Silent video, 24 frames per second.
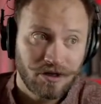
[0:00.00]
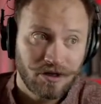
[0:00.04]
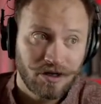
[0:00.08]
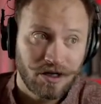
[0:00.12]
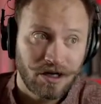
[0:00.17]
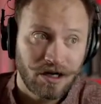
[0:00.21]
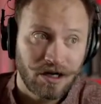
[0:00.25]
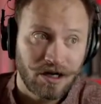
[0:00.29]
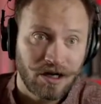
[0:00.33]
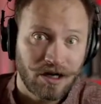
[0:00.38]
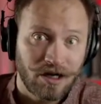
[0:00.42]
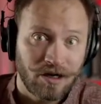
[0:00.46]

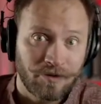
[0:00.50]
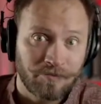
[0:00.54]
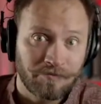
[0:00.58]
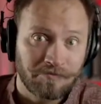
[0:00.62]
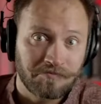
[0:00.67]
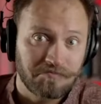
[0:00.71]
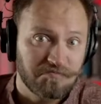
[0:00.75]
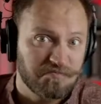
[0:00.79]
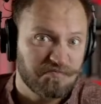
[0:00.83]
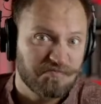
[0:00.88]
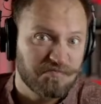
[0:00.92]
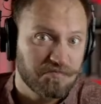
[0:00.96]

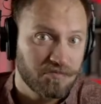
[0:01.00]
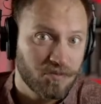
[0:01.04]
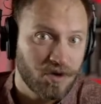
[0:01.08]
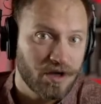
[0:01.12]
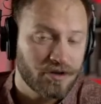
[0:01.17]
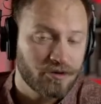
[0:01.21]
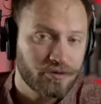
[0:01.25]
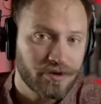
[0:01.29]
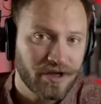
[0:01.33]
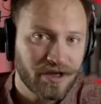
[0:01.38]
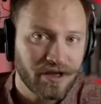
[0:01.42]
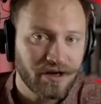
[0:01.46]
Why
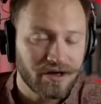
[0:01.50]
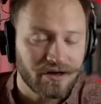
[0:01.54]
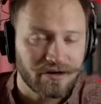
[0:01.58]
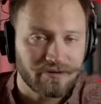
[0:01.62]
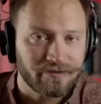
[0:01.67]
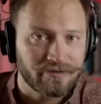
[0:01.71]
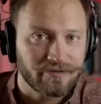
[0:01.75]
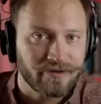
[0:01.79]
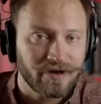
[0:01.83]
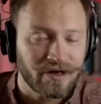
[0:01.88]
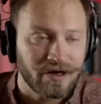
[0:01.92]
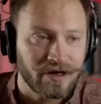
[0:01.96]
do we care
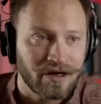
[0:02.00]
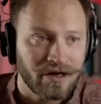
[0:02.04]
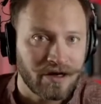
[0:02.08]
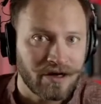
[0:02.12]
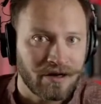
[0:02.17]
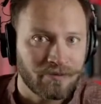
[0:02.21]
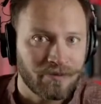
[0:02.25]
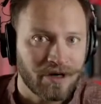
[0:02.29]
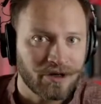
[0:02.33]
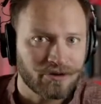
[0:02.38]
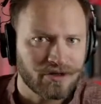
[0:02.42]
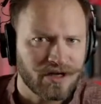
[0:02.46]
if
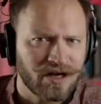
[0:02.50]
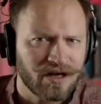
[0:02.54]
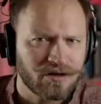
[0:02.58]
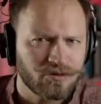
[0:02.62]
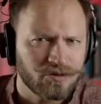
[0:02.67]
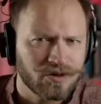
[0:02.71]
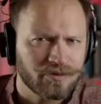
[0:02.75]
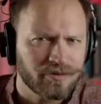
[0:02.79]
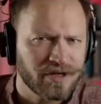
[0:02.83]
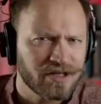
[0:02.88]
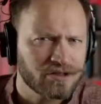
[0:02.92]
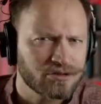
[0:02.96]
about
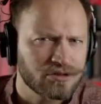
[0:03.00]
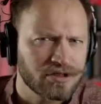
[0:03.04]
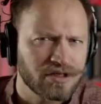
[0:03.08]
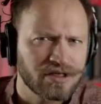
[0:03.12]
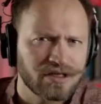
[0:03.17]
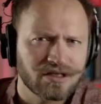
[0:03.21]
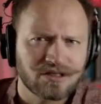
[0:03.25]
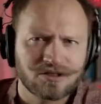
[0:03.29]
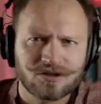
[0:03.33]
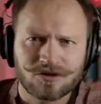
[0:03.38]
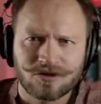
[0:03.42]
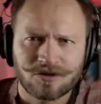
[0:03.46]
hardware
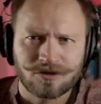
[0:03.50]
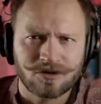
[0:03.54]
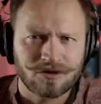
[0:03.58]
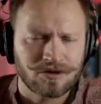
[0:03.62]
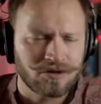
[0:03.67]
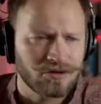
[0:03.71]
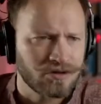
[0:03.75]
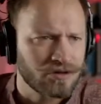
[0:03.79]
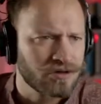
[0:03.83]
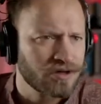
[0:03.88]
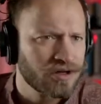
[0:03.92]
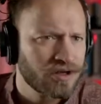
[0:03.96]
metrics
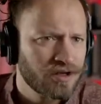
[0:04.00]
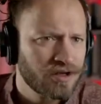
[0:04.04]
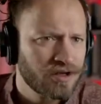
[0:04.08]
or